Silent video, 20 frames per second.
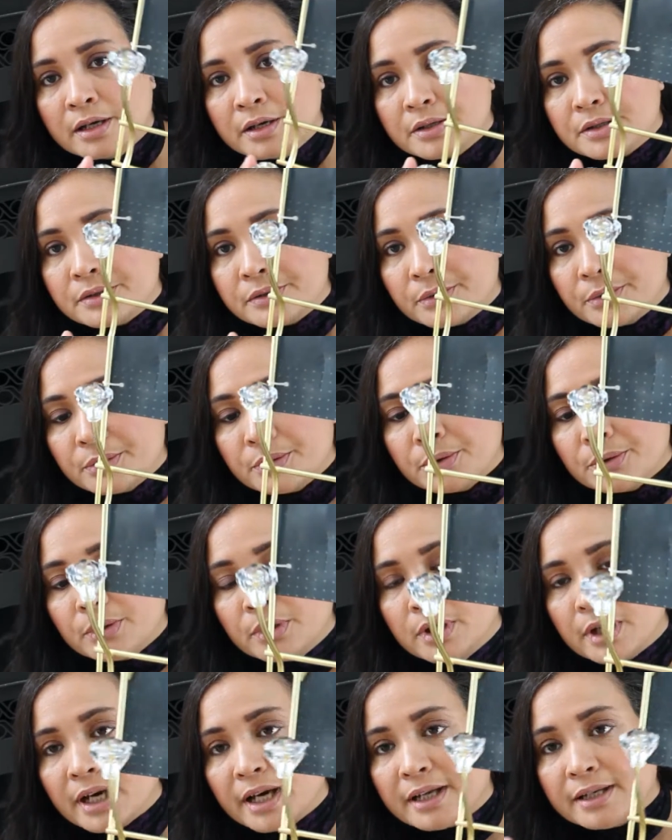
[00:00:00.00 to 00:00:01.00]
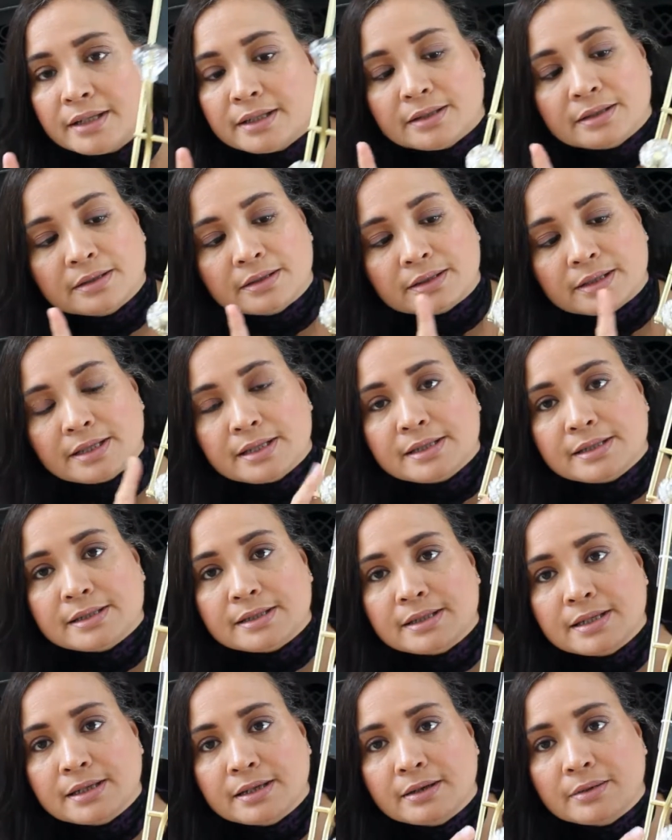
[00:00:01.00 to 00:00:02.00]
So, and
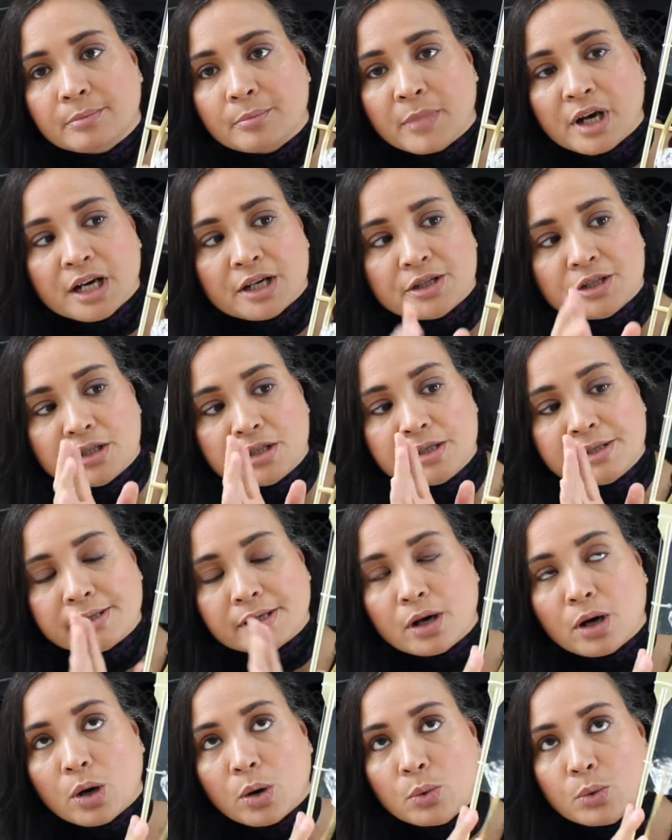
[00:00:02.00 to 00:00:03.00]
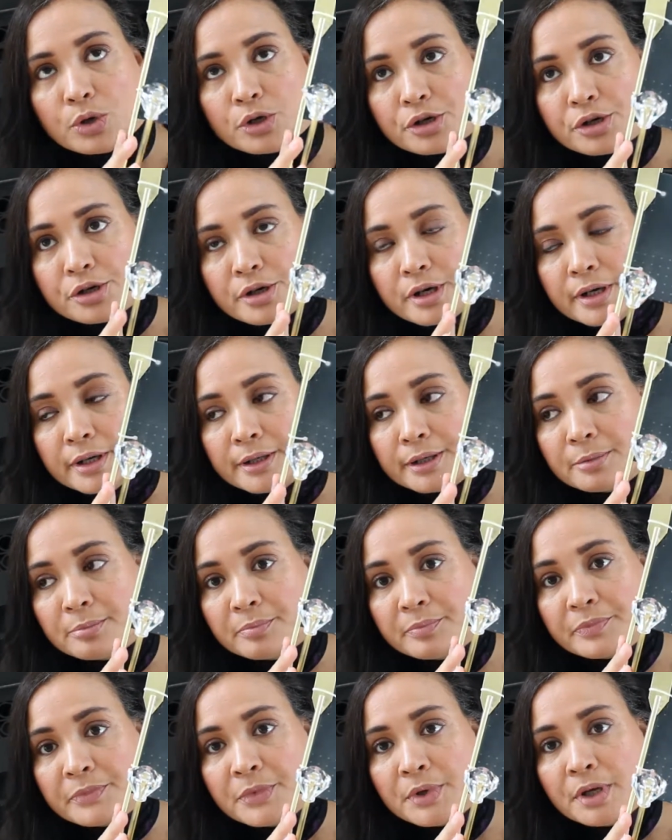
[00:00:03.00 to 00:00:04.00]
this matches our
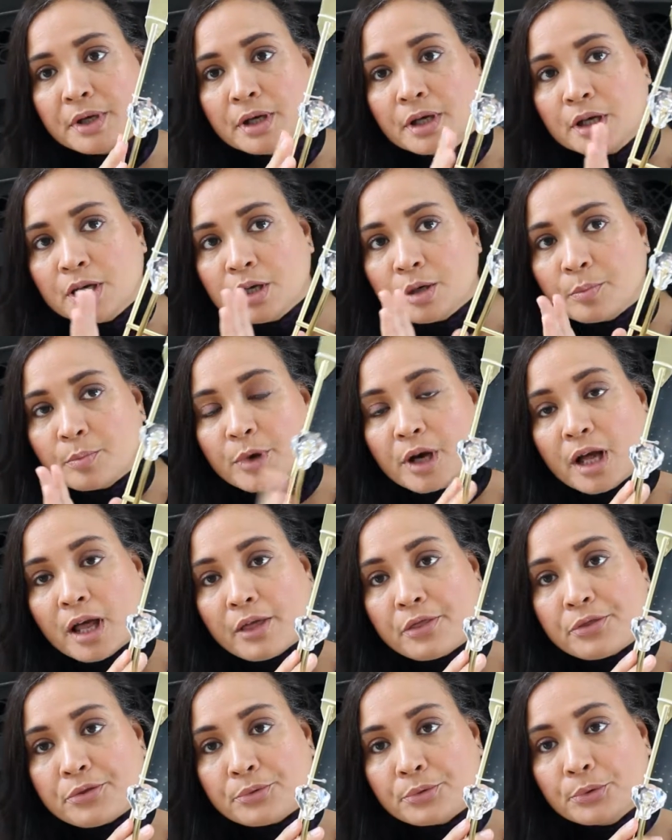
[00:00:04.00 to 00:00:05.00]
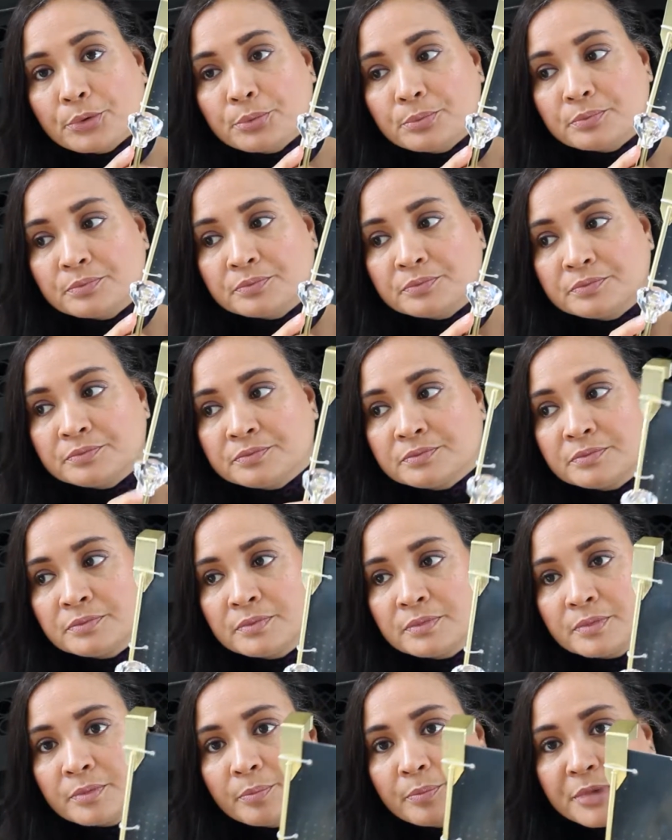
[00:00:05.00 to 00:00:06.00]
bathroom
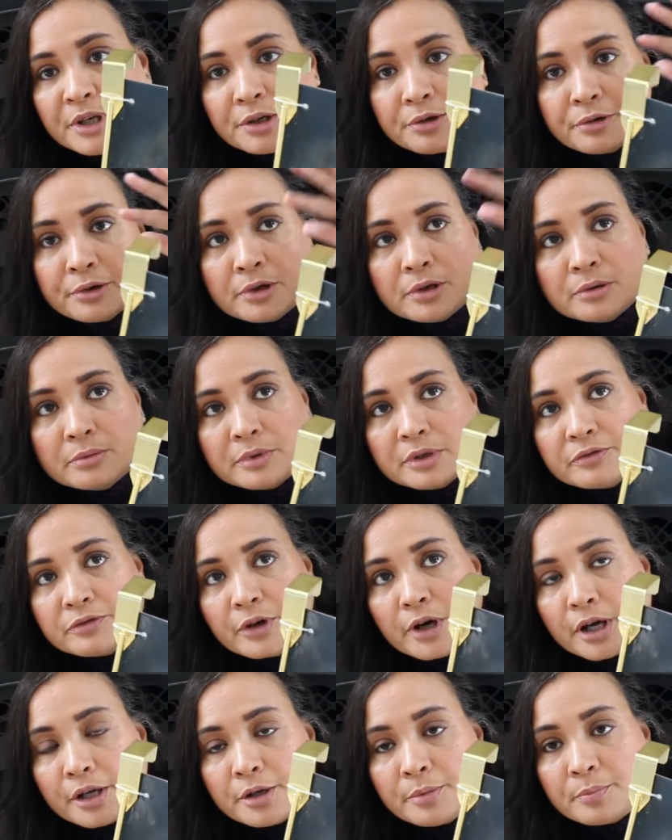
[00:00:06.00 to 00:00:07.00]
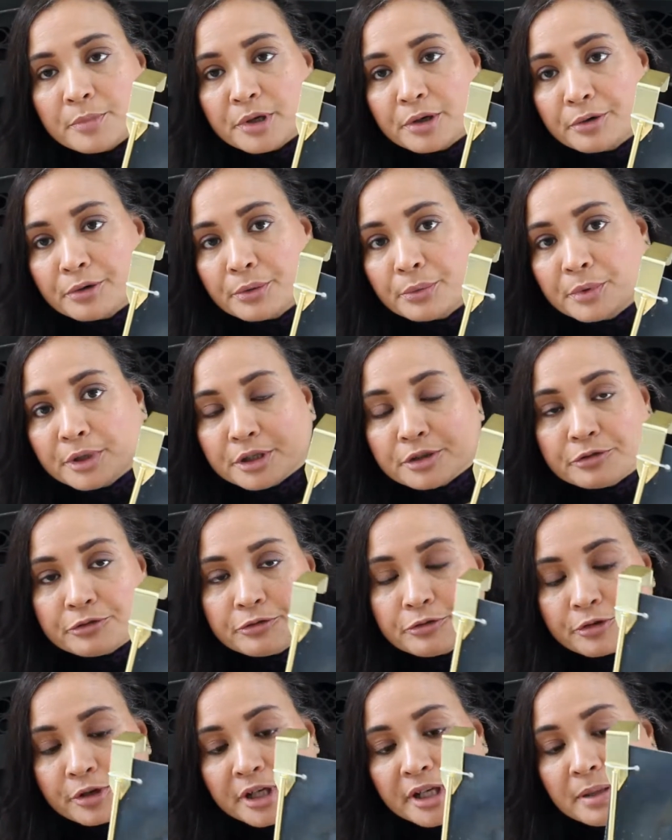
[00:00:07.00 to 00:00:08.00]
mirror. We've got a mirror with the
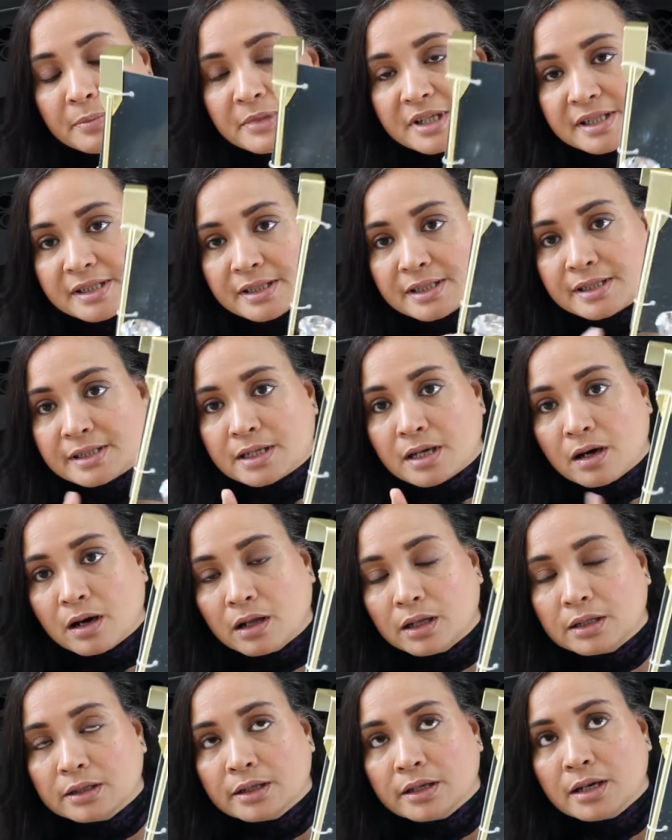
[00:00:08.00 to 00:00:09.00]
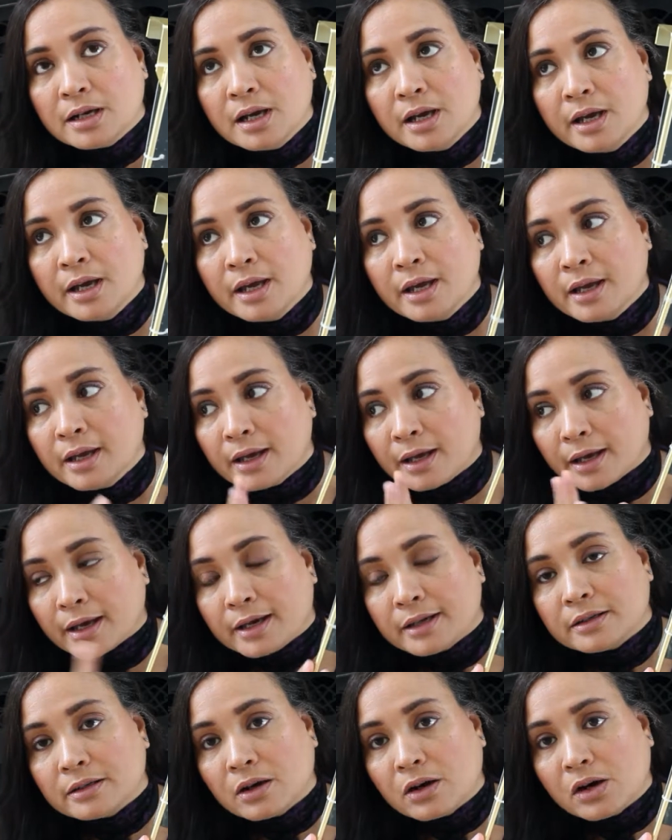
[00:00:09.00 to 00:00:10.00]
frame is this color,
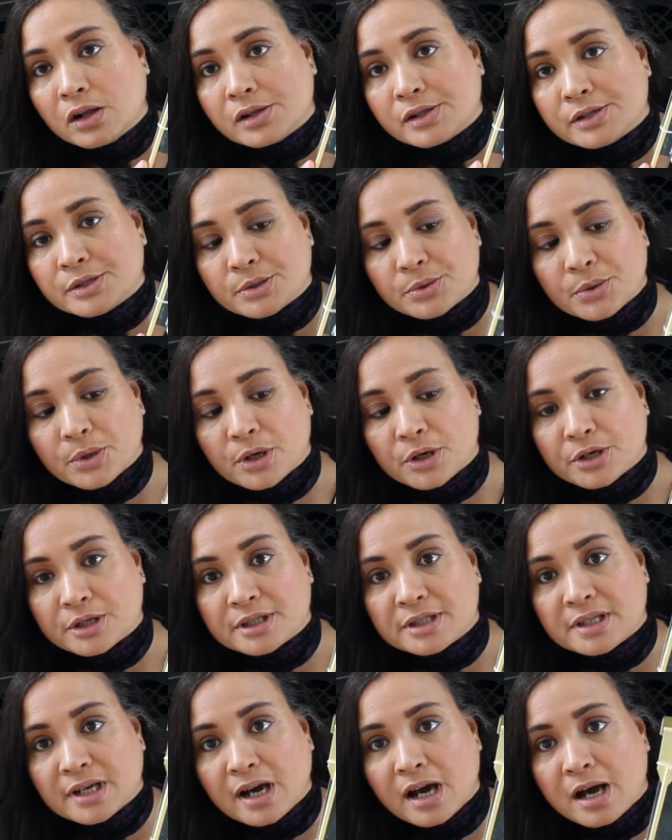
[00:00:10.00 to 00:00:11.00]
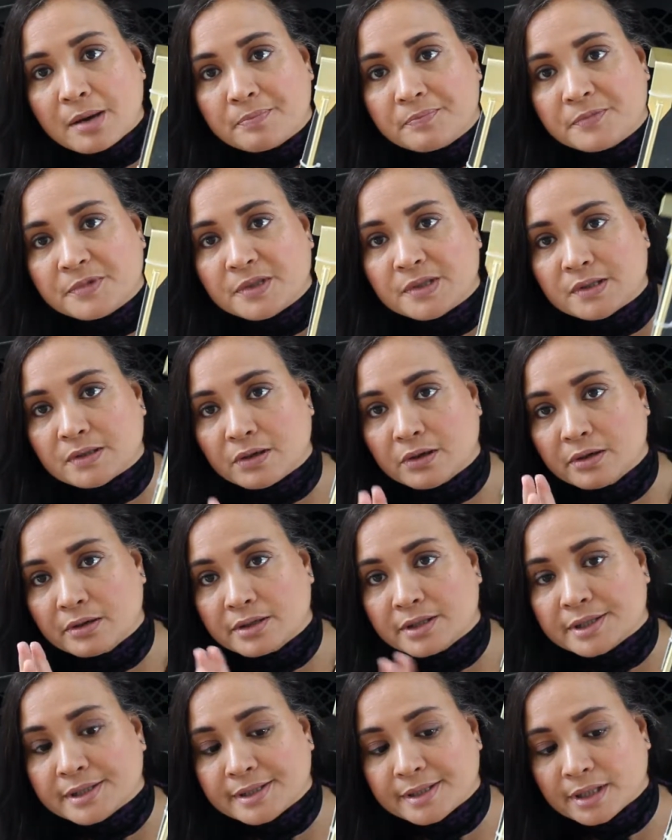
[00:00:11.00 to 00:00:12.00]
and also our tops are
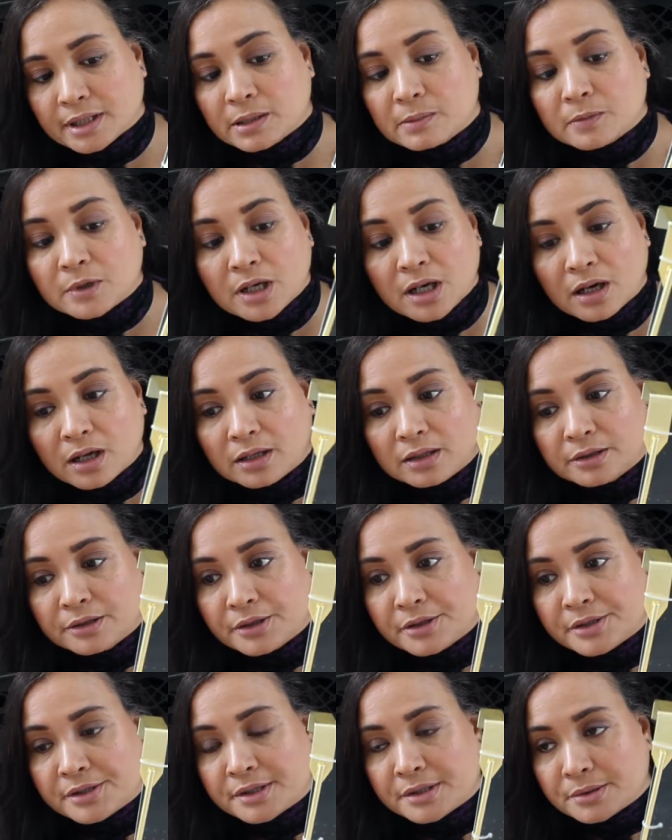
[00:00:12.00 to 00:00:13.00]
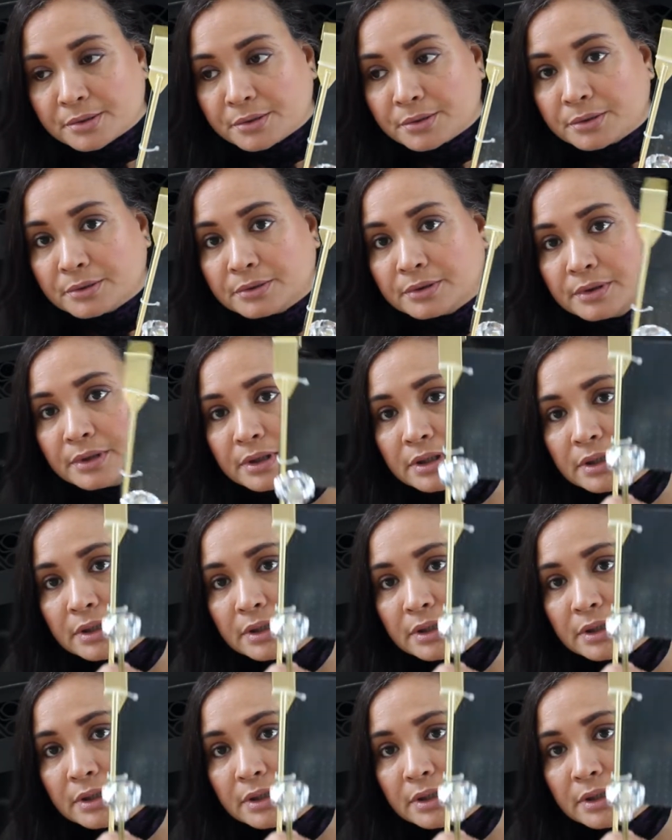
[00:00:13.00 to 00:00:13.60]
the same color. So